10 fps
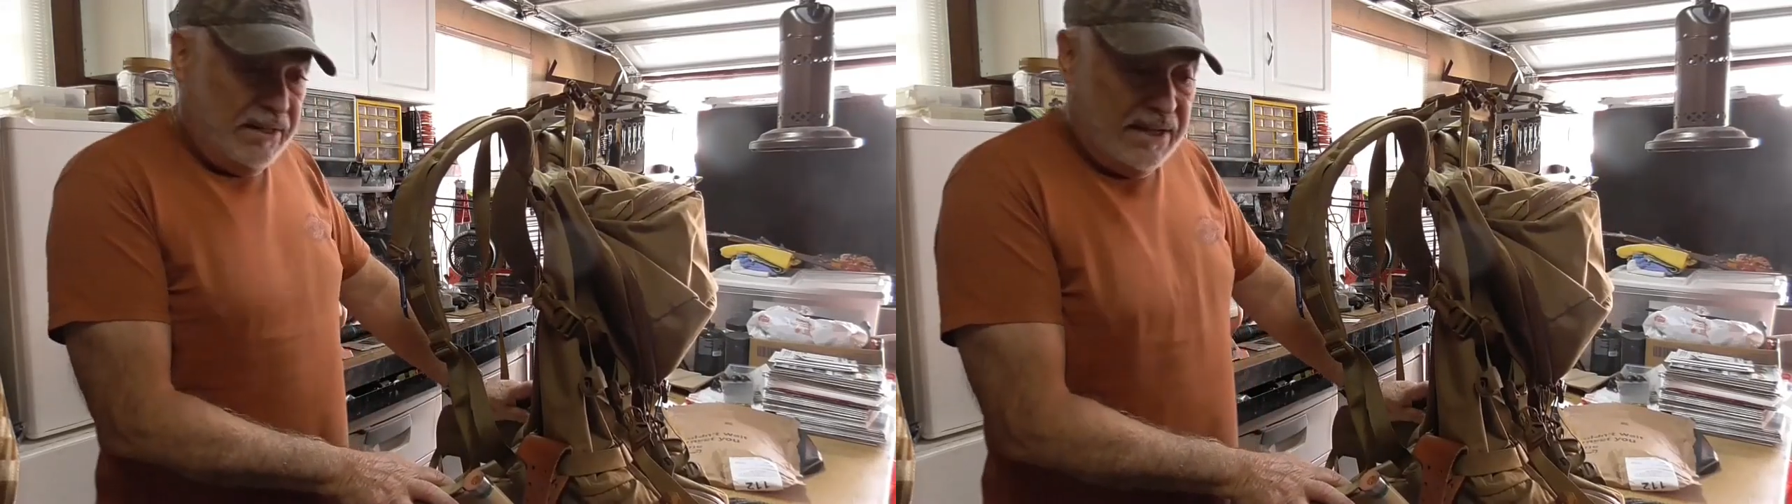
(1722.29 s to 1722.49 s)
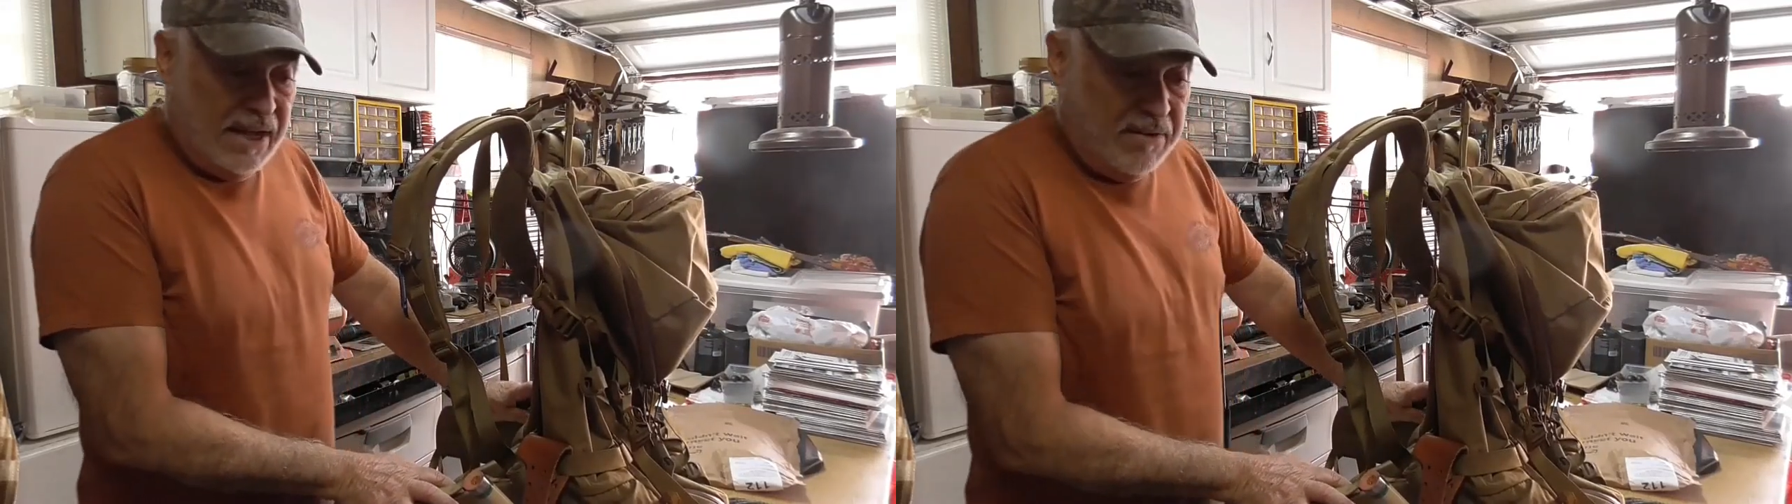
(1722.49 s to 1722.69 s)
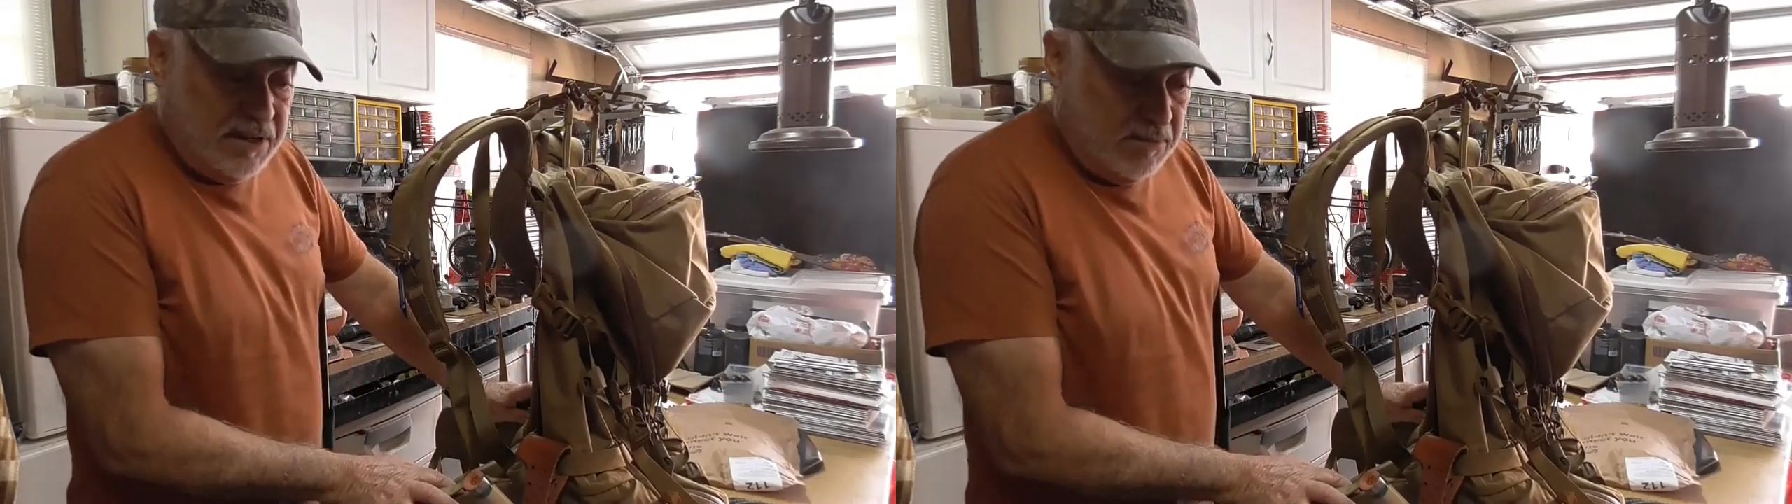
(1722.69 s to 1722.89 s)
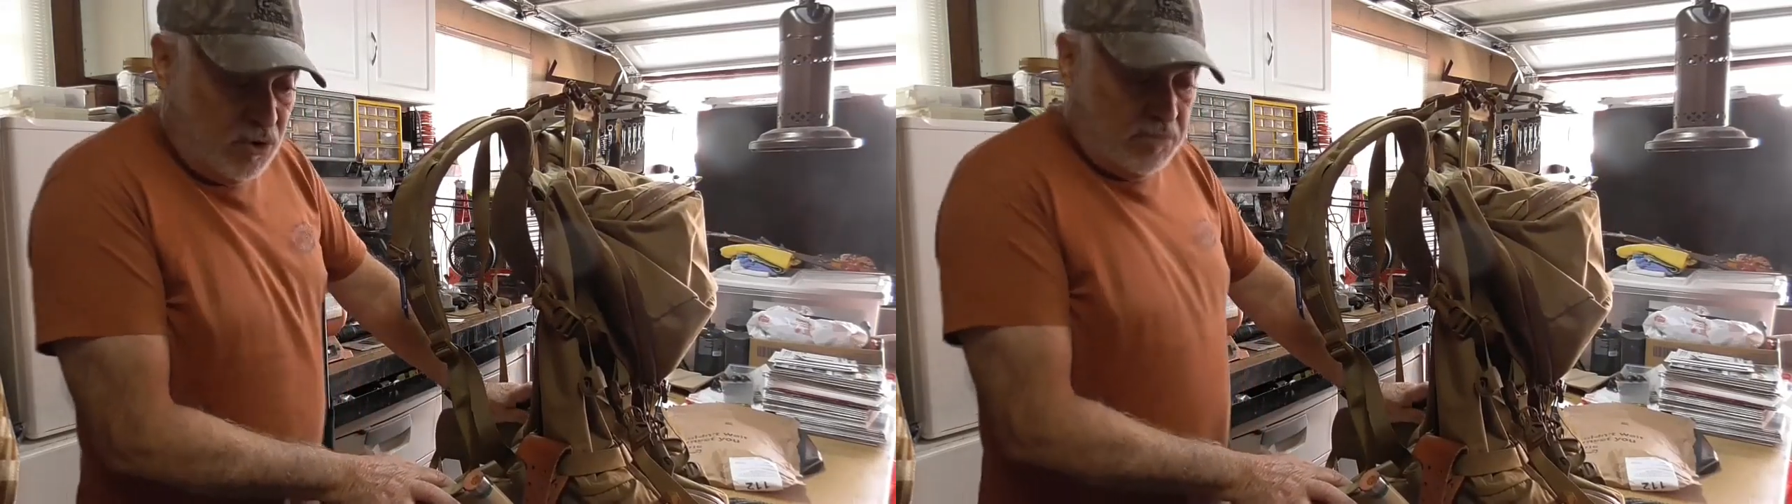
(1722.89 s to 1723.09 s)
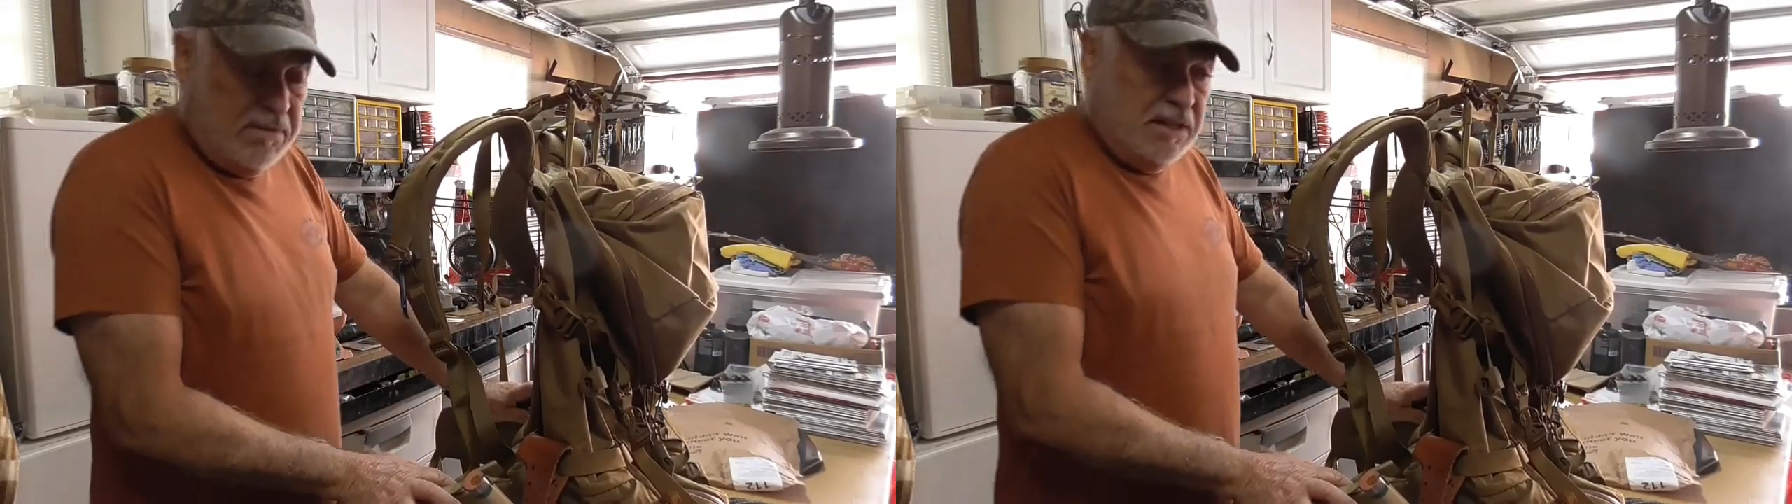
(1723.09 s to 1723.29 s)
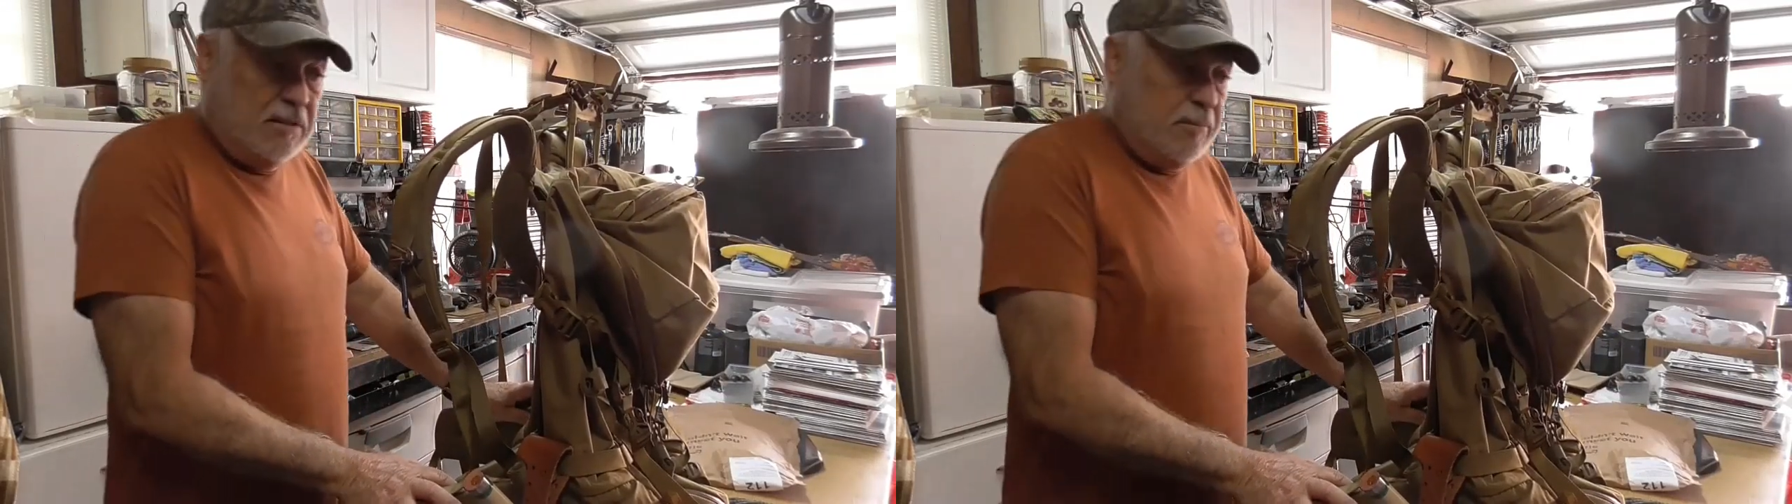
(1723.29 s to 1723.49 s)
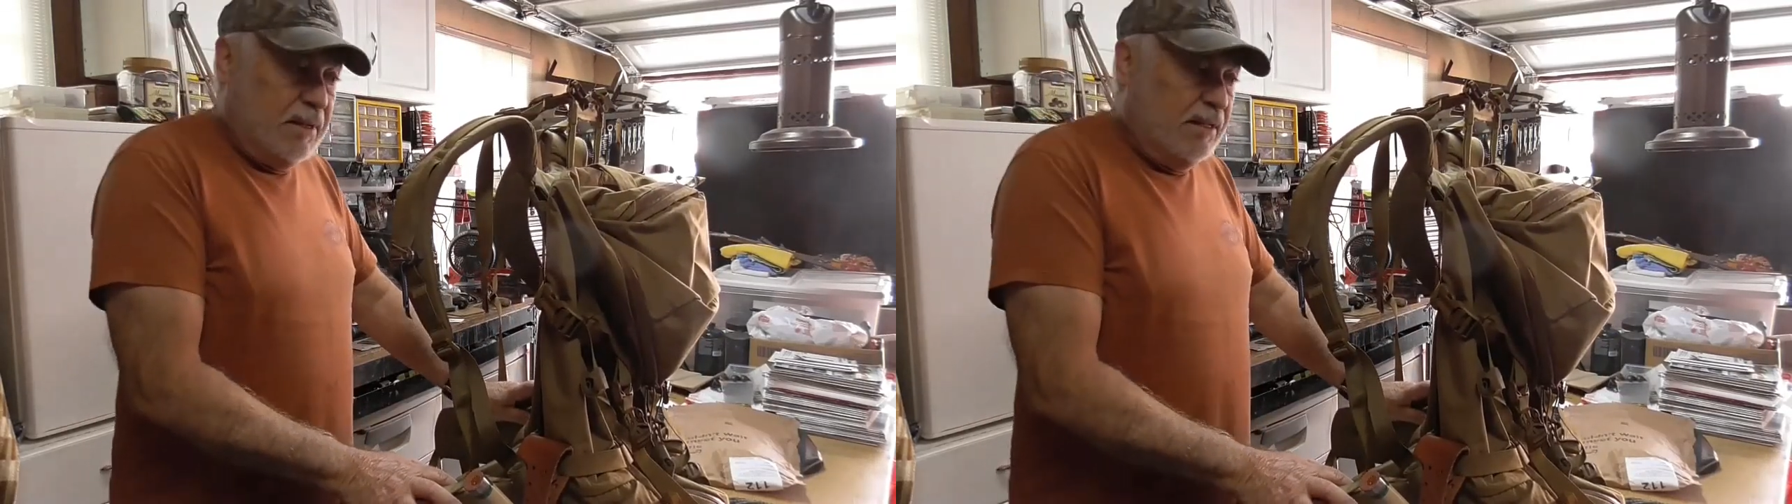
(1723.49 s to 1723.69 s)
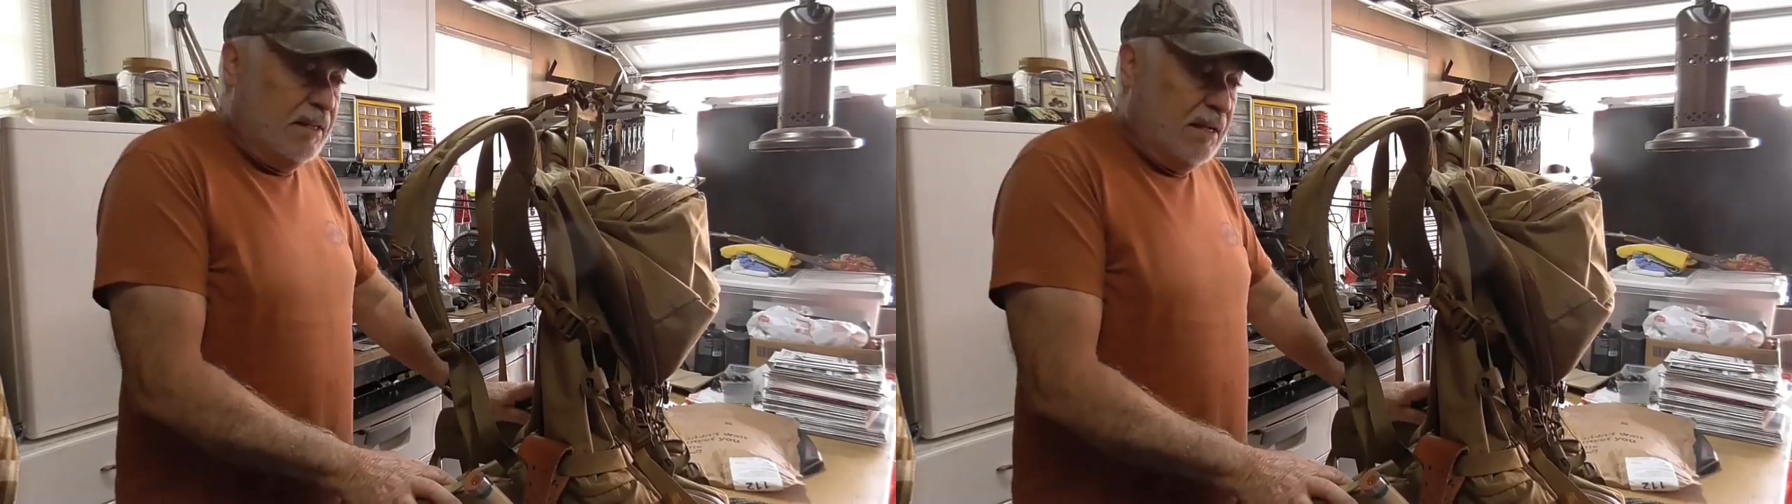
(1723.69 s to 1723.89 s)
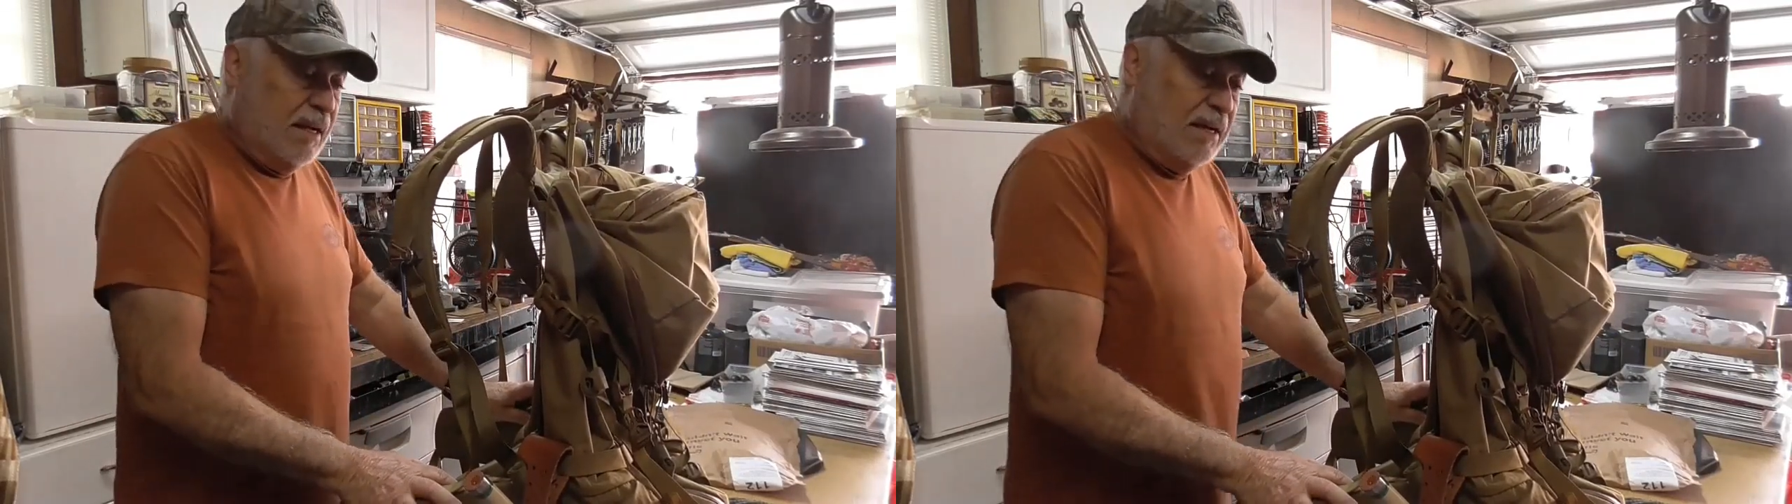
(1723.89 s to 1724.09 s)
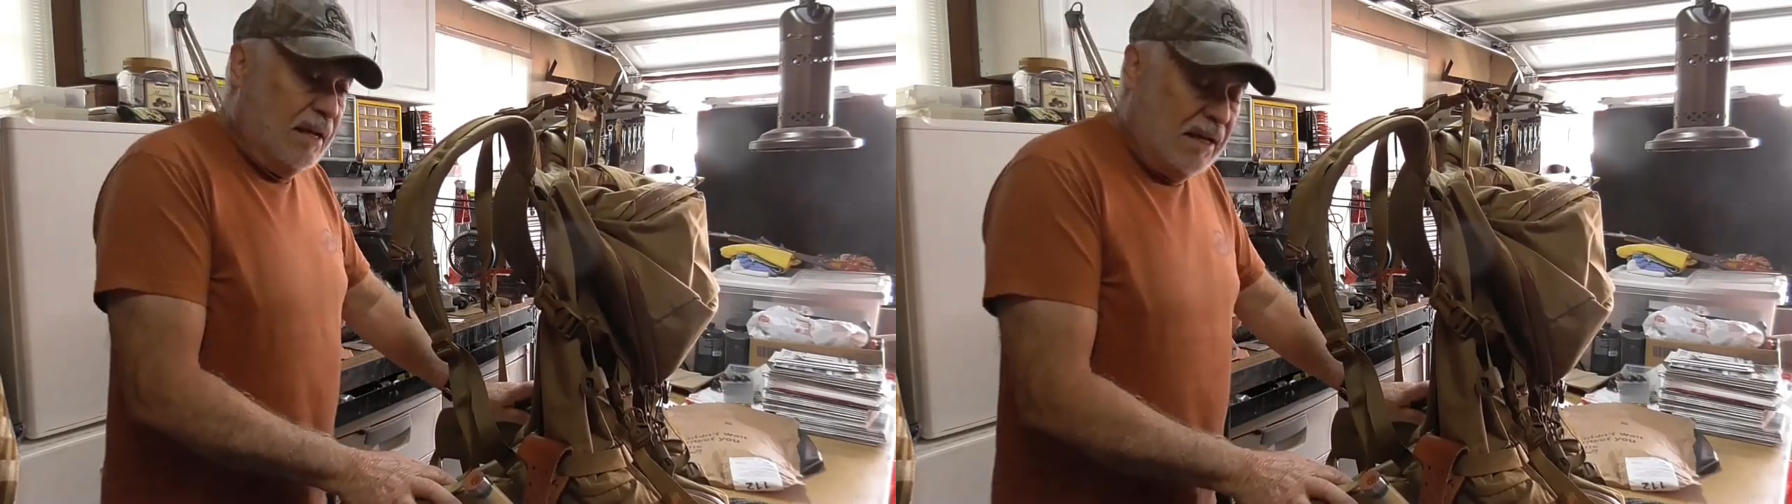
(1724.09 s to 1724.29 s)
didn't have any more meat to put in
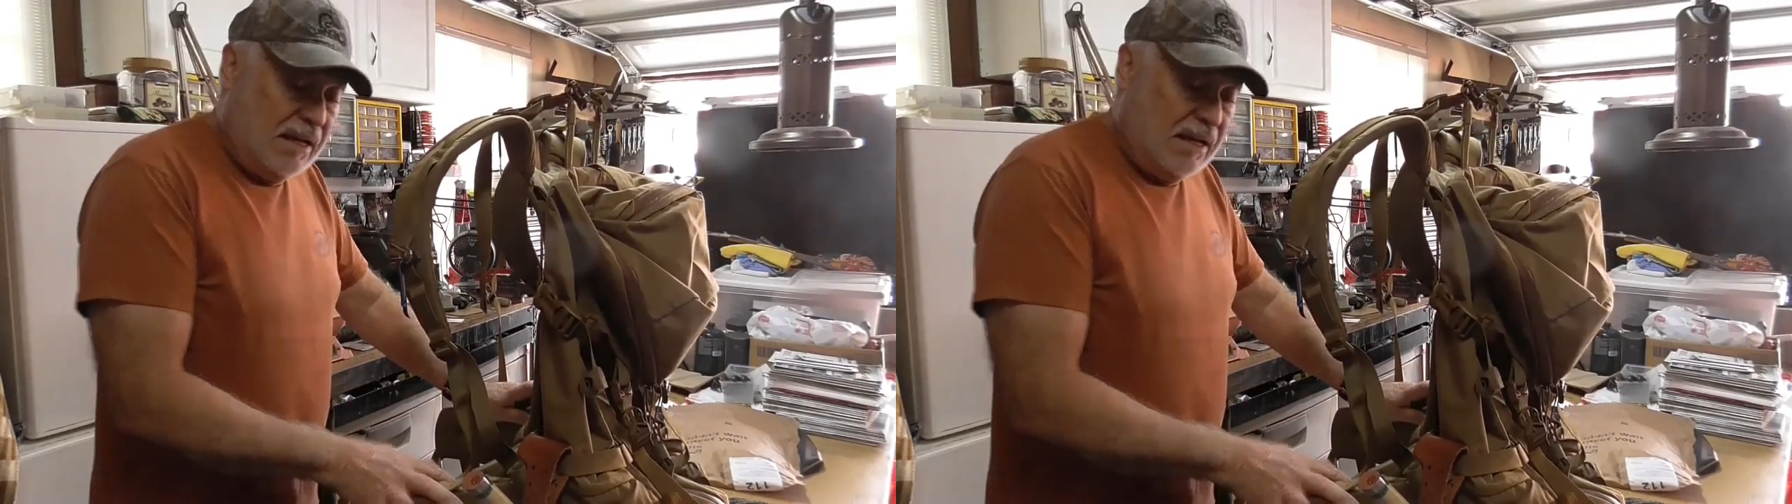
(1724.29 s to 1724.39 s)
there,